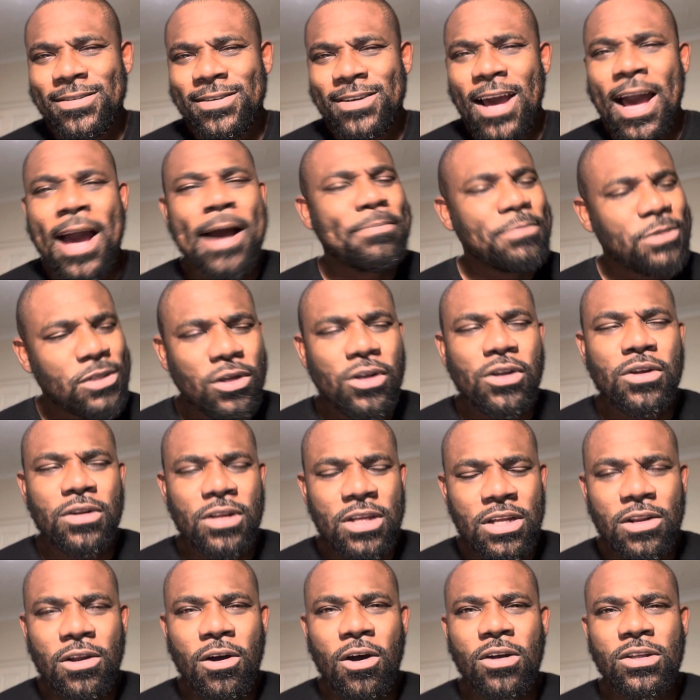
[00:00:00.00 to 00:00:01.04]
Absolutely
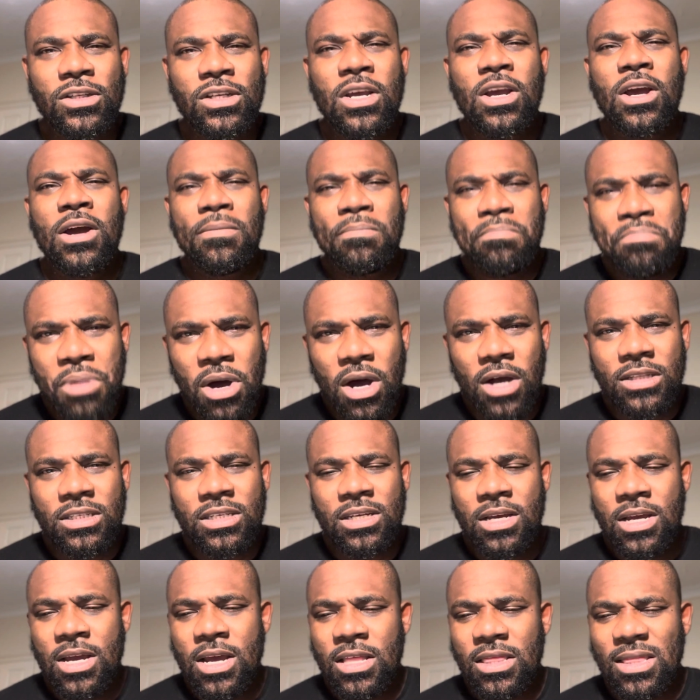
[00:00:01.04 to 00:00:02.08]
not. But
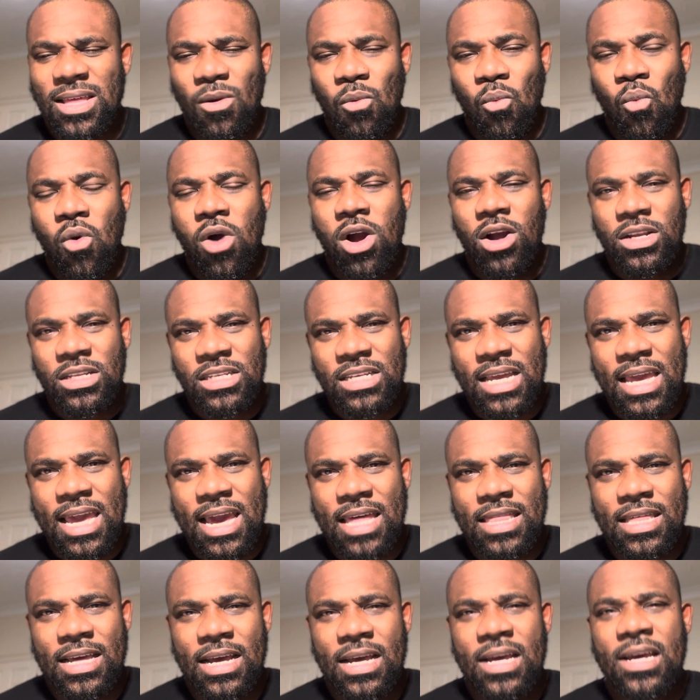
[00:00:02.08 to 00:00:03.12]
they work
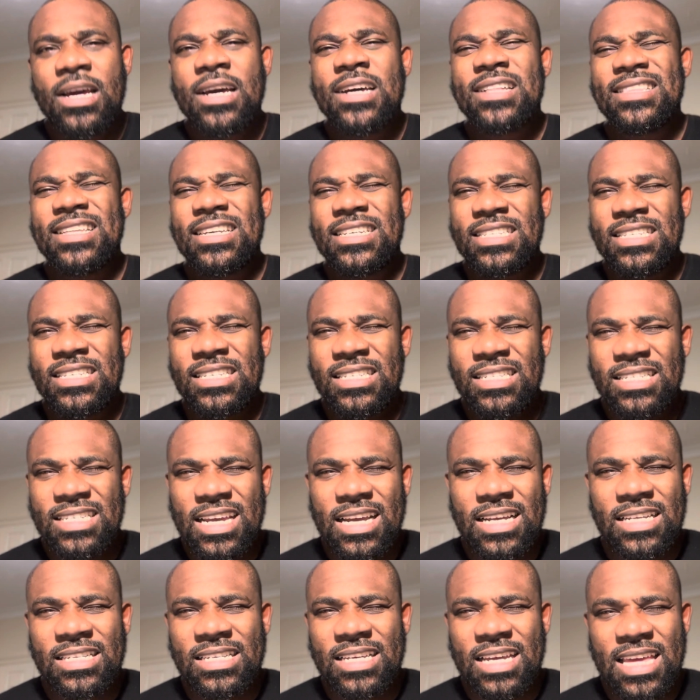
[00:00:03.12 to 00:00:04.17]
together, they
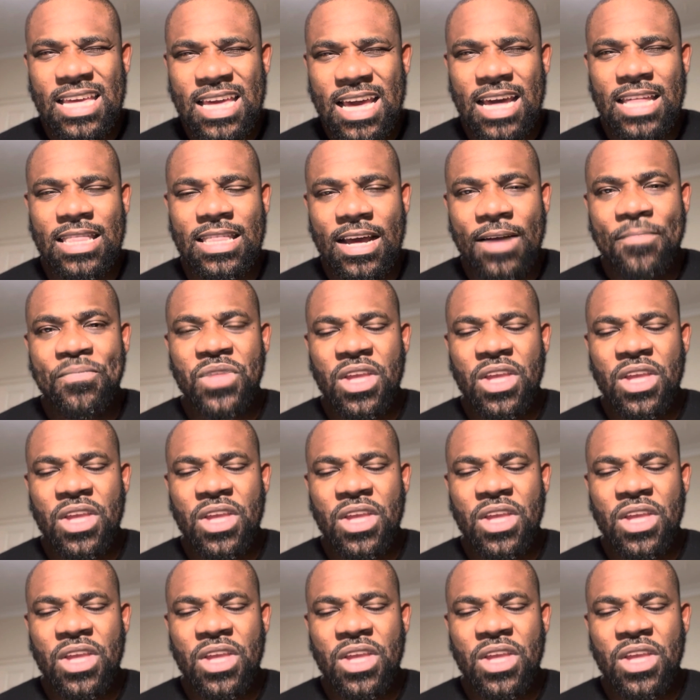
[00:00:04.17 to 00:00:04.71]
stick together.